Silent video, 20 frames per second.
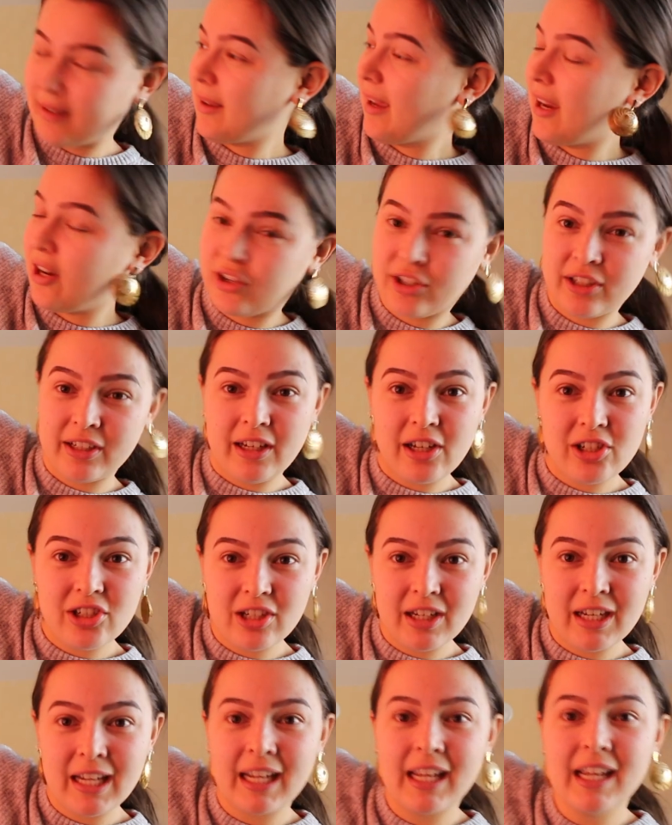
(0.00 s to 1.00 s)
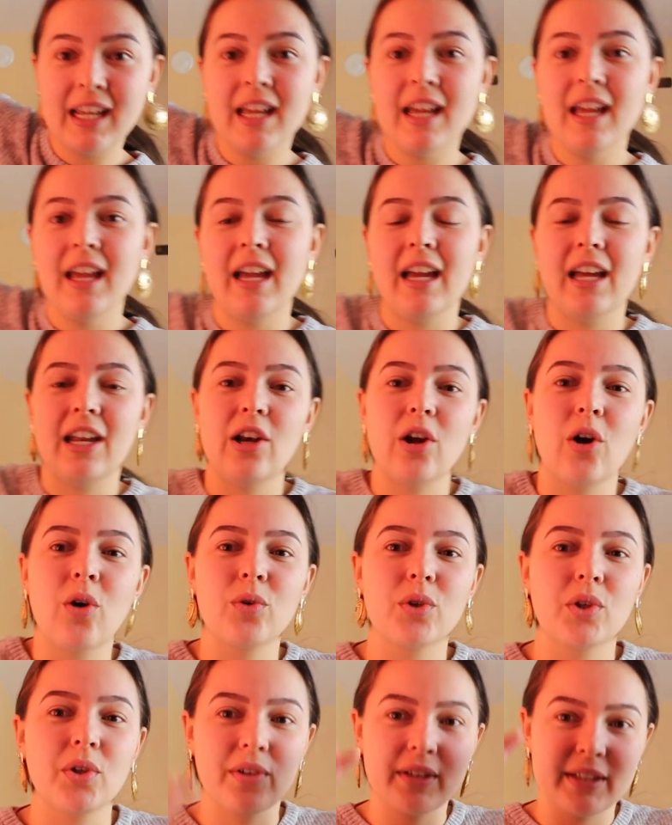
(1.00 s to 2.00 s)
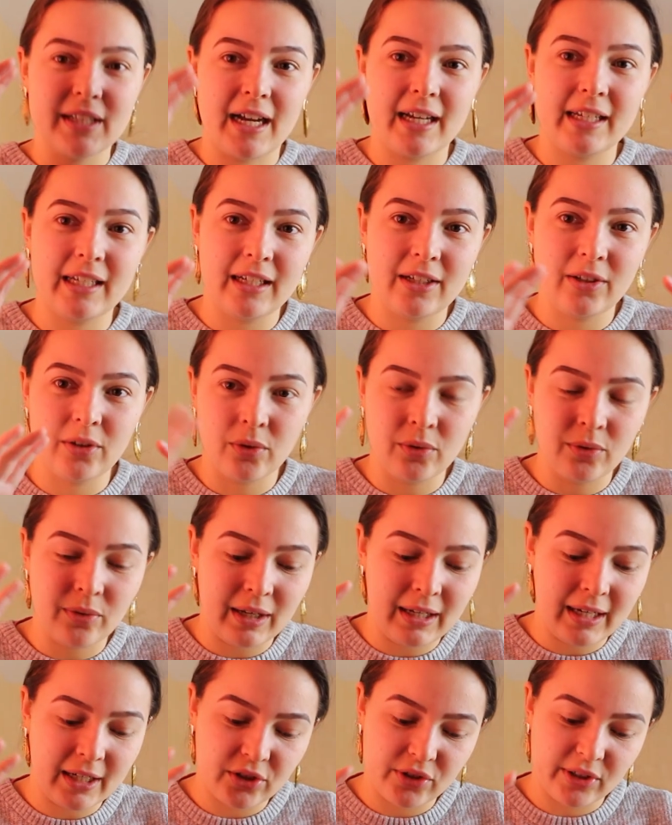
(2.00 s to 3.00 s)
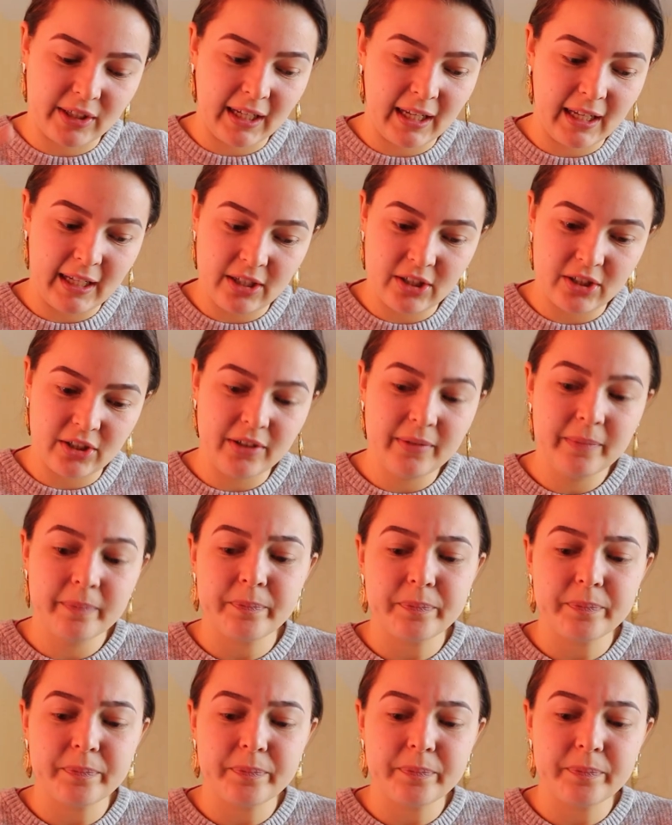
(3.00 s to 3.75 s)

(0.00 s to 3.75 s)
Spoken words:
air conditioning and also a tiny little electric heater.